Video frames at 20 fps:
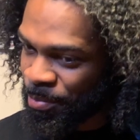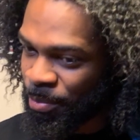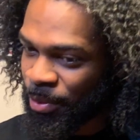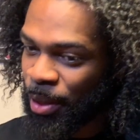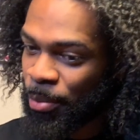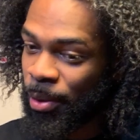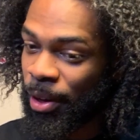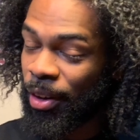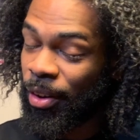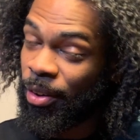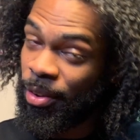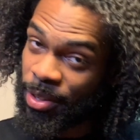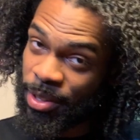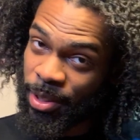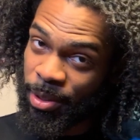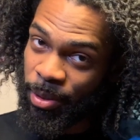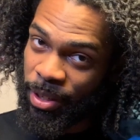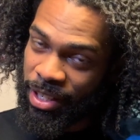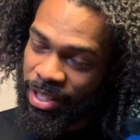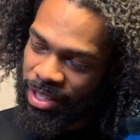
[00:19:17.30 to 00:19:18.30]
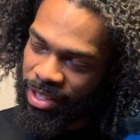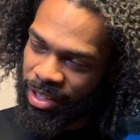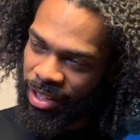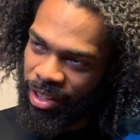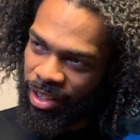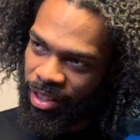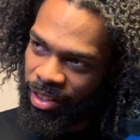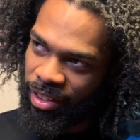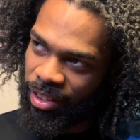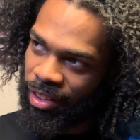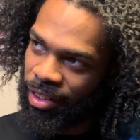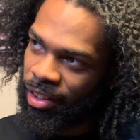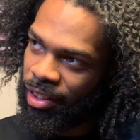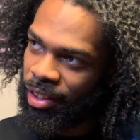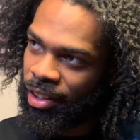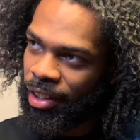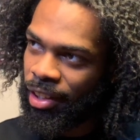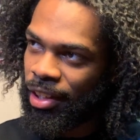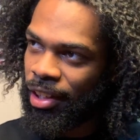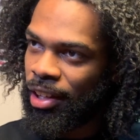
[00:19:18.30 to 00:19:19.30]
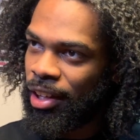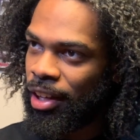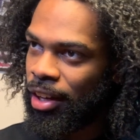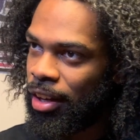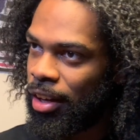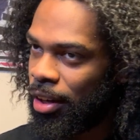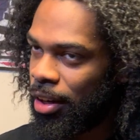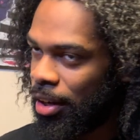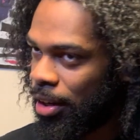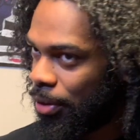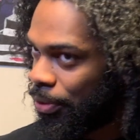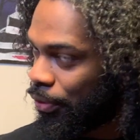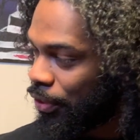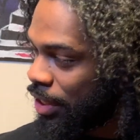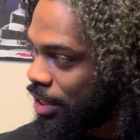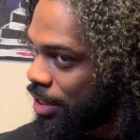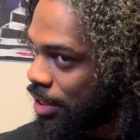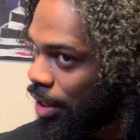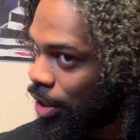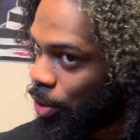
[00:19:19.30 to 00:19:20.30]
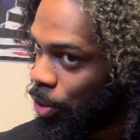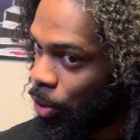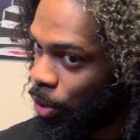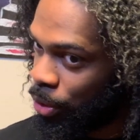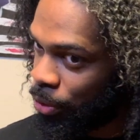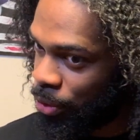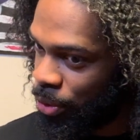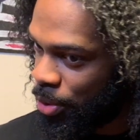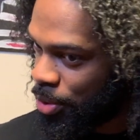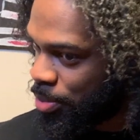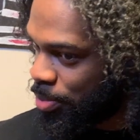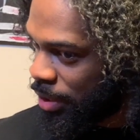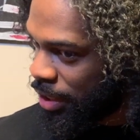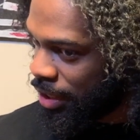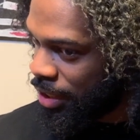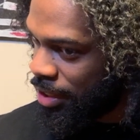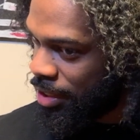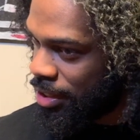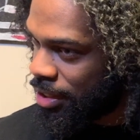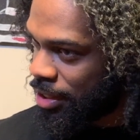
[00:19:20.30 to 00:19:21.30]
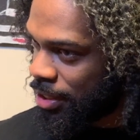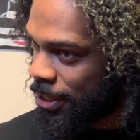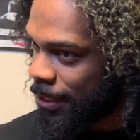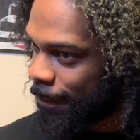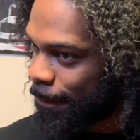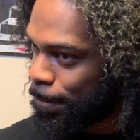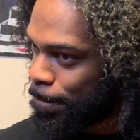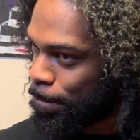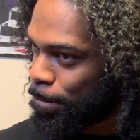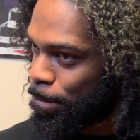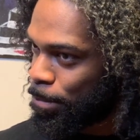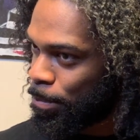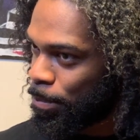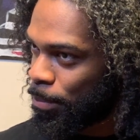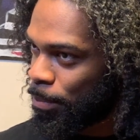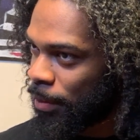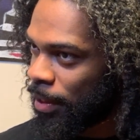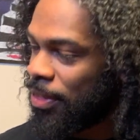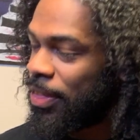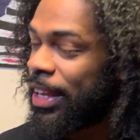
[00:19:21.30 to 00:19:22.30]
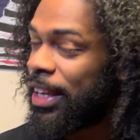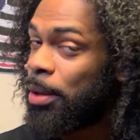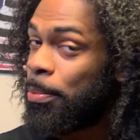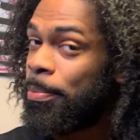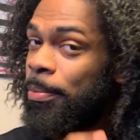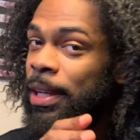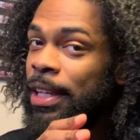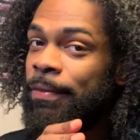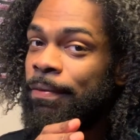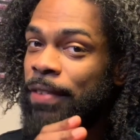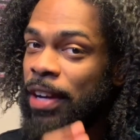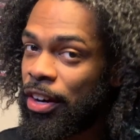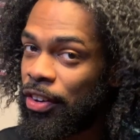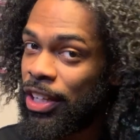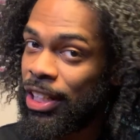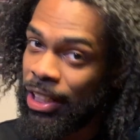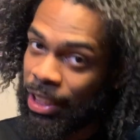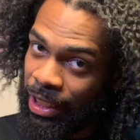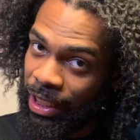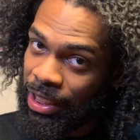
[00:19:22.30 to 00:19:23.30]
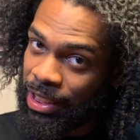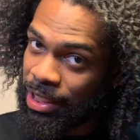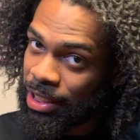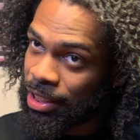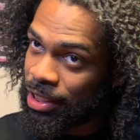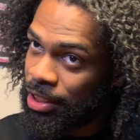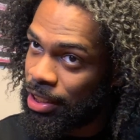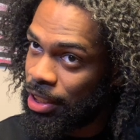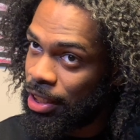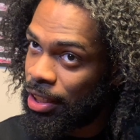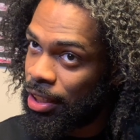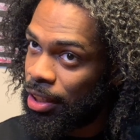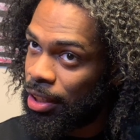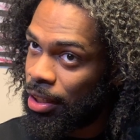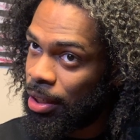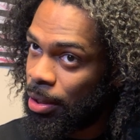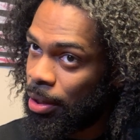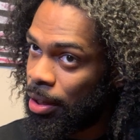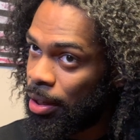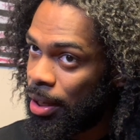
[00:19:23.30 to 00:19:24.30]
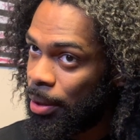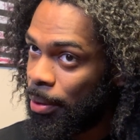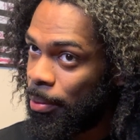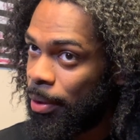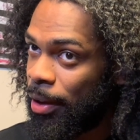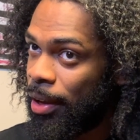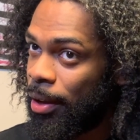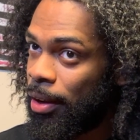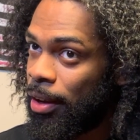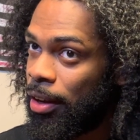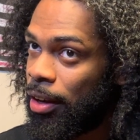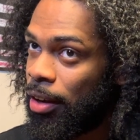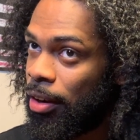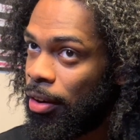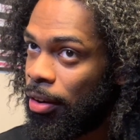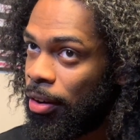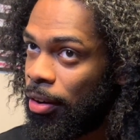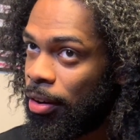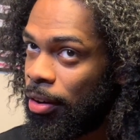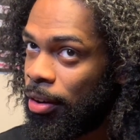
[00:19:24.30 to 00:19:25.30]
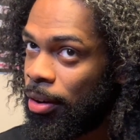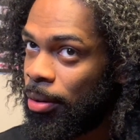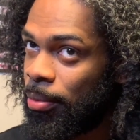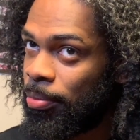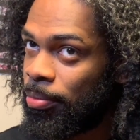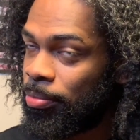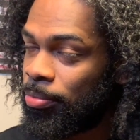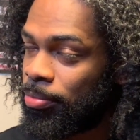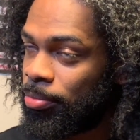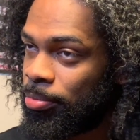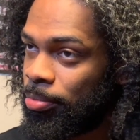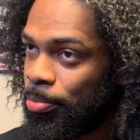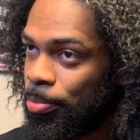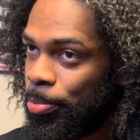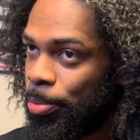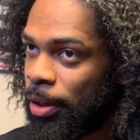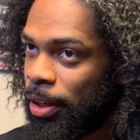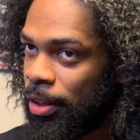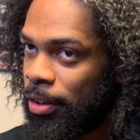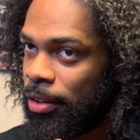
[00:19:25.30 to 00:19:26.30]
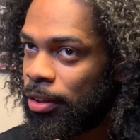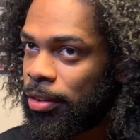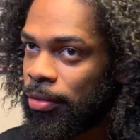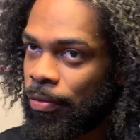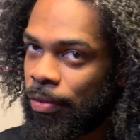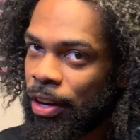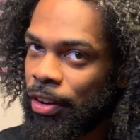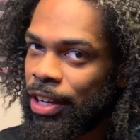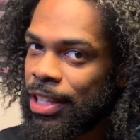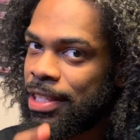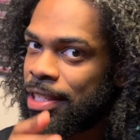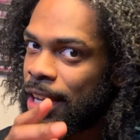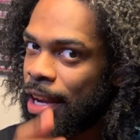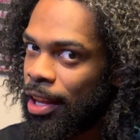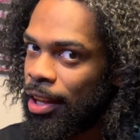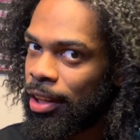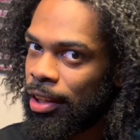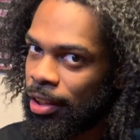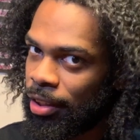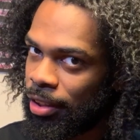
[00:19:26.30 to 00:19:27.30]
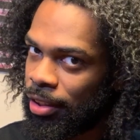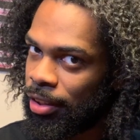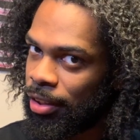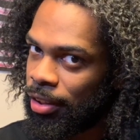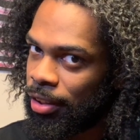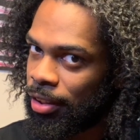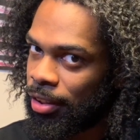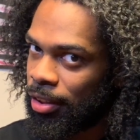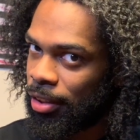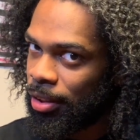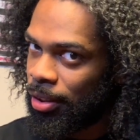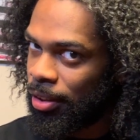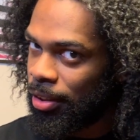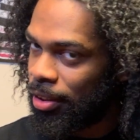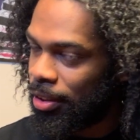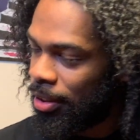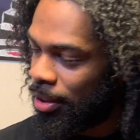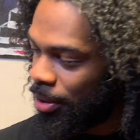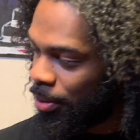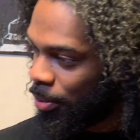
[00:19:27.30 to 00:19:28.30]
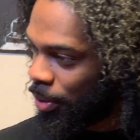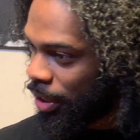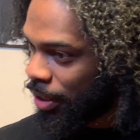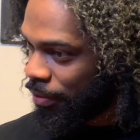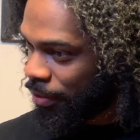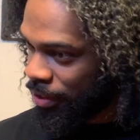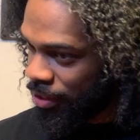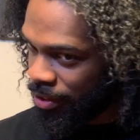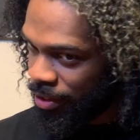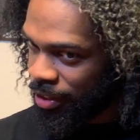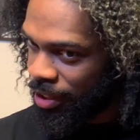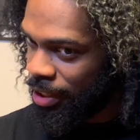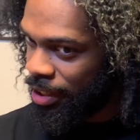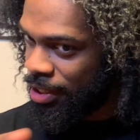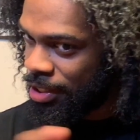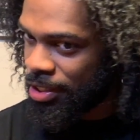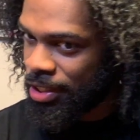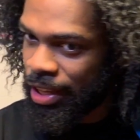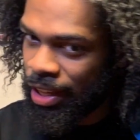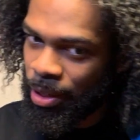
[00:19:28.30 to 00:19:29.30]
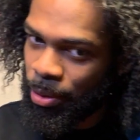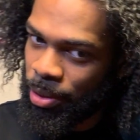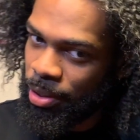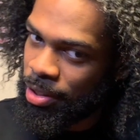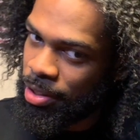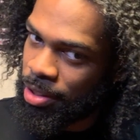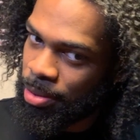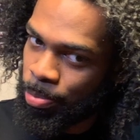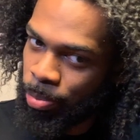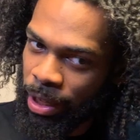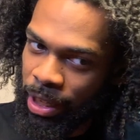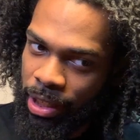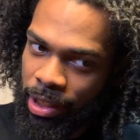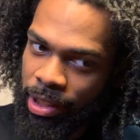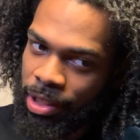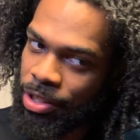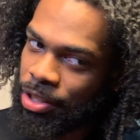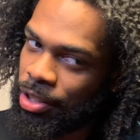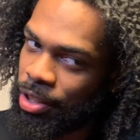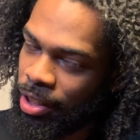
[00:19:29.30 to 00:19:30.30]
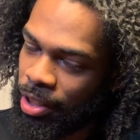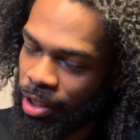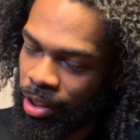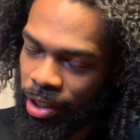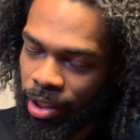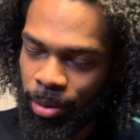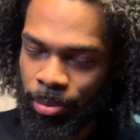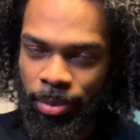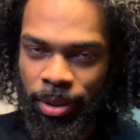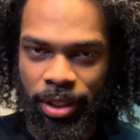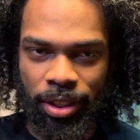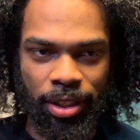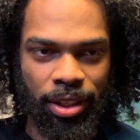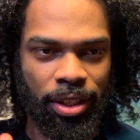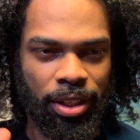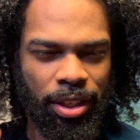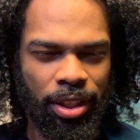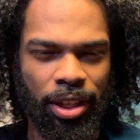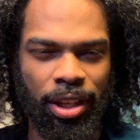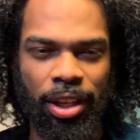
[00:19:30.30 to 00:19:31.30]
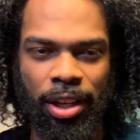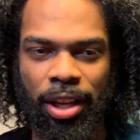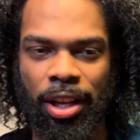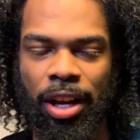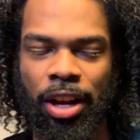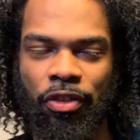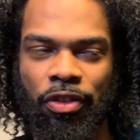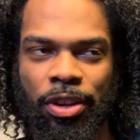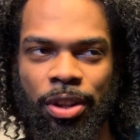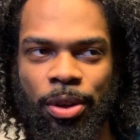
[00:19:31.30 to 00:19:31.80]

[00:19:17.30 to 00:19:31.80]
But I also want to say freestyle cornrows because they can be very neat, but very telling. Whatever it is that was braided into your hair, it can be a real